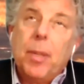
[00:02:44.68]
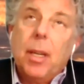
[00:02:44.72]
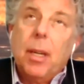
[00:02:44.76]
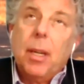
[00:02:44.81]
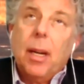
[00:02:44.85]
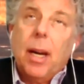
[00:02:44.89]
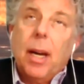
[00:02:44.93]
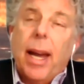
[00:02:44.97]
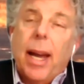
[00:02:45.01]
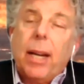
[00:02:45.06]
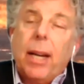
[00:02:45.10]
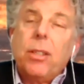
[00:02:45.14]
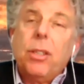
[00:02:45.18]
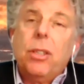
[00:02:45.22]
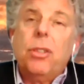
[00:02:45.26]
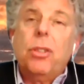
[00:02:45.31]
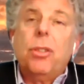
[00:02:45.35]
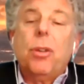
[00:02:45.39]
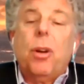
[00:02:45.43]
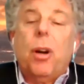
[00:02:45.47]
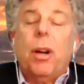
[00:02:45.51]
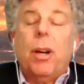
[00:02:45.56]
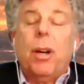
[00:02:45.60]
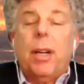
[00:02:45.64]
actually
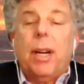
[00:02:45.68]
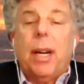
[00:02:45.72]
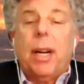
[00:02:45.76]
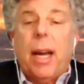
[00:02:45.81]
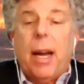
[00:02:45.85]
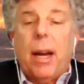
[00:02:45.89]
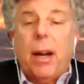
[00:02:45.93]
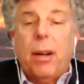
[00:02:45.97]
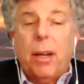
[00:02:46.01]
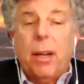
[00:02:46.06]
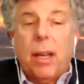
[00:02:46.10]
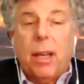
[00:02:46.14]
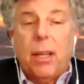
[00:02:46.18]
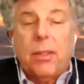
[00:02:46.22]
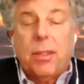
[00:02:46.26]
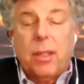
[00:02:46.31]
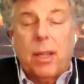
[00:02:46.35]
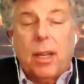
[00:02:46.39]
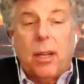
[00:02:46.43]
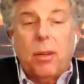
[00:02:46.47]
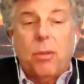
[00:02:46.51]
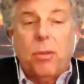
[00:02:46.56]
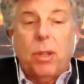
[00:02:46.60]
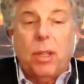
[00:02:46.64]
started out as
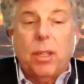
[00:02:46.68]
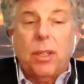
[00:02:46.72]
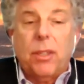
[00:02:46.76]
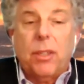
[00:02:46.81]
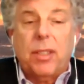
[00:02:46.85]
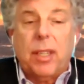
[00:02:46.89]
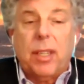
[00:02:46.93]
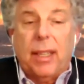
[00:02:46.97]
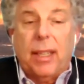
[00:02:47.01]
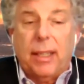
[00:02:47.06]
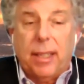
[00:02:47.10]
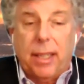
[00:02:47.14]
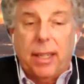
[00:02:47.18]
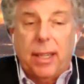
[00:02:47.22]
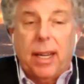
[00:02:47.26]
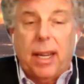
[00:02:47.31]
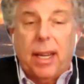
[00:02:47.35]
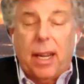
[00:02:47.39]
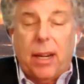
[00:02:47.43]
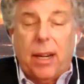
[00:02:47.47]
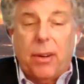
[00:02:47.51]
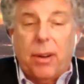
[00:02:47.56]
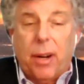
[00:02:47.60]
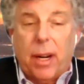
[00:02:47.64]
a real estate
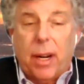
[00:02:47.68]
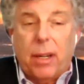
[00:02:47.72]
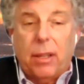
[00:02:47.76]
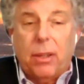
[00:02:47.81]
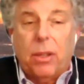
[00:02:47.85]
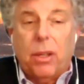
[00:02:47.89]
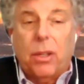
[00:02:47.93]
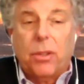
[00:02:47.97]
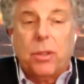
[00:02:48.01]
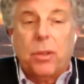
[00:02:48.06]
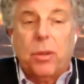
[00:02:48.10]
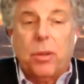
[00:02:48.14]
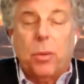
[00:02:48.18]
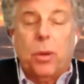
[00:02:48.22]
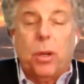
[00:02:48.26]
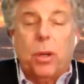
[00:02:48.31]
litigator out of law school,